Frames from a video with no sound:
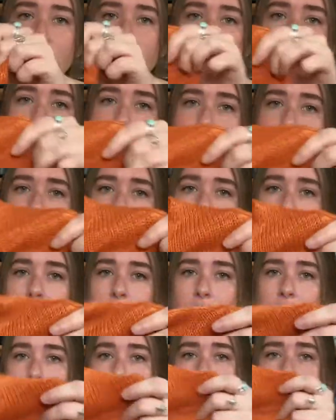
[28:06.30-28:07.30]

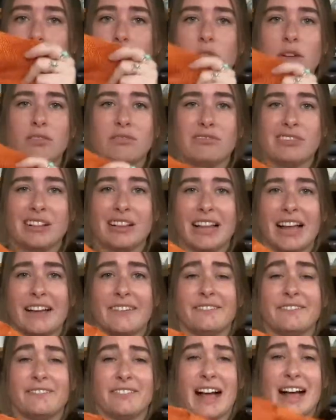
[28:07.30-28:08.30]
Georgia
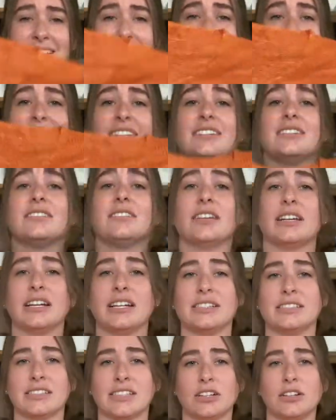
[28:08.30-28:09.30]
flaxen
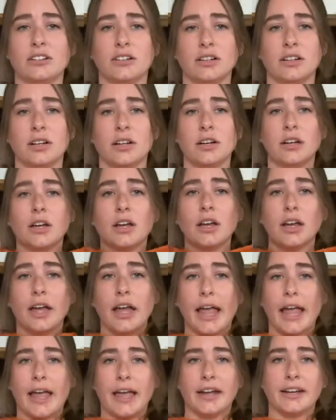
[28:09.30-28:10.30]
linen silk.
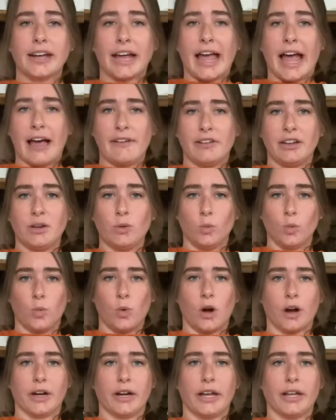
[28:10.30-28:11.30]
And I haven't
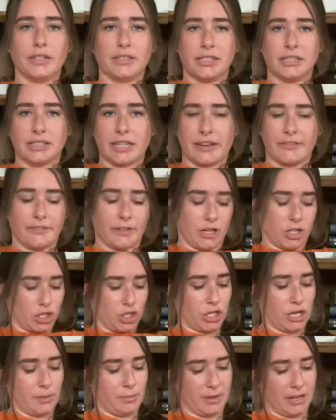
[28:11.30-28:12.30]
worn it since I finished
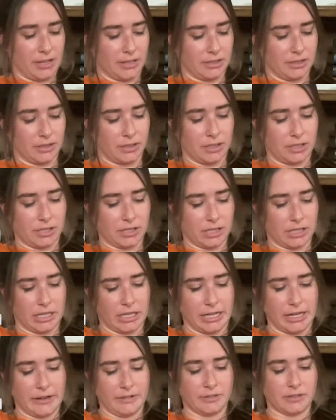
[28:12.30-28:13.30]
it because the
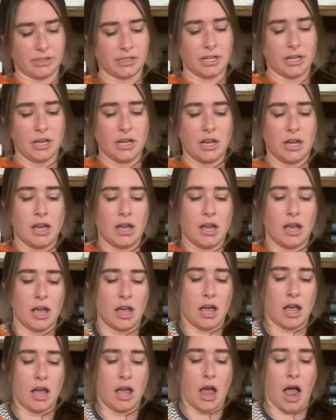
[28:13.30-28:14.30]
sleeves,
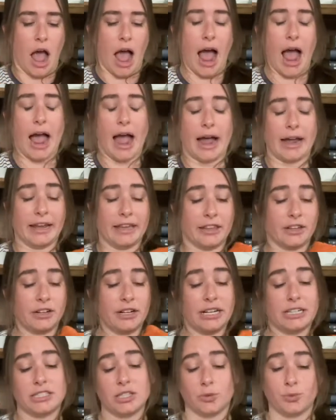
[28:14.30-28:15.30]
I either
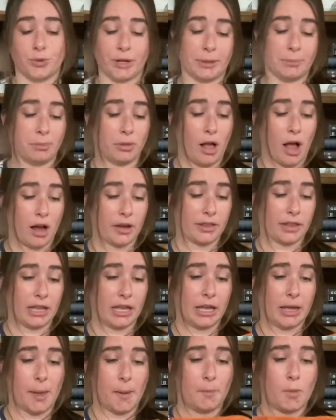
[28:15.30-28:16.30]
need to re-block
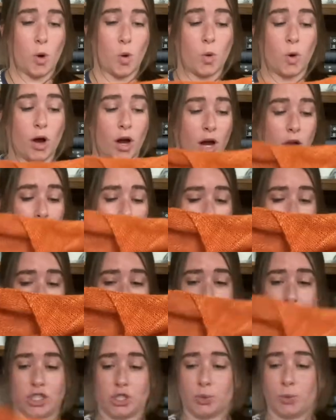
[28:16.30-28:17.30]
them
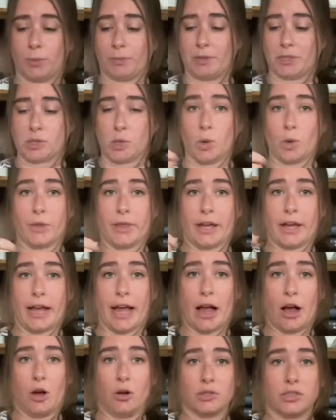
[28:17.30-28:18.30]
or just rip this whole thing
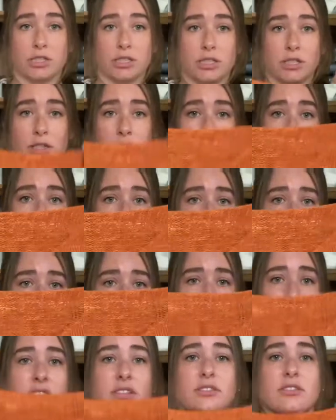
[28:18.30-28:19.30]
out. The
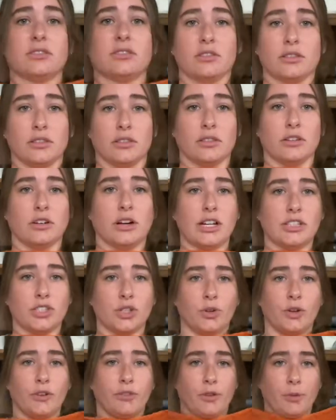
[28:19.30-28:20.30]
sleeves, they're not
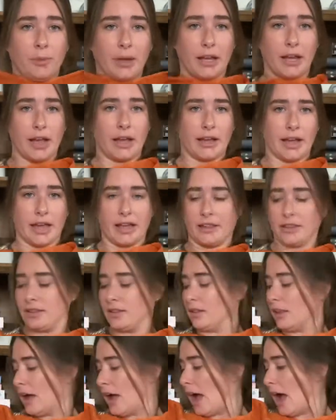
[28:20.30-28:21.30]
doing it for me.
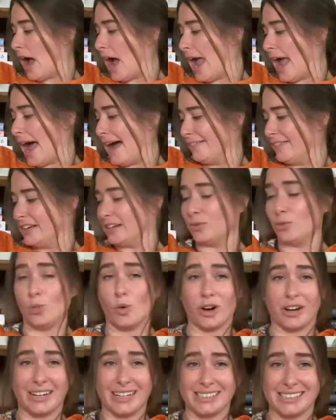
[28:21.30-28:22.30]
Again, I haven't
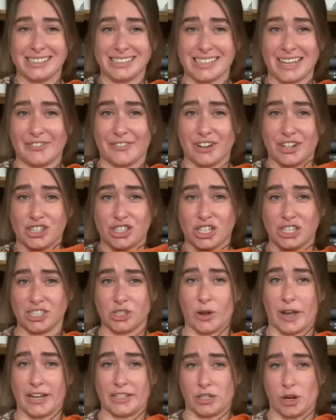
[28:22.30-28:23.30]
worn it since I finished it, so
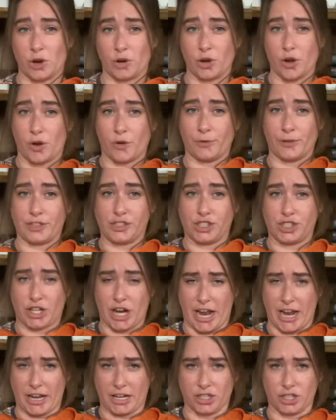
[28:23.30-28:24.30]
I don't know if it's
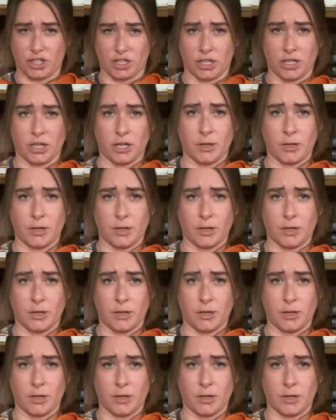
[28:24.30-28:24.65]
changed.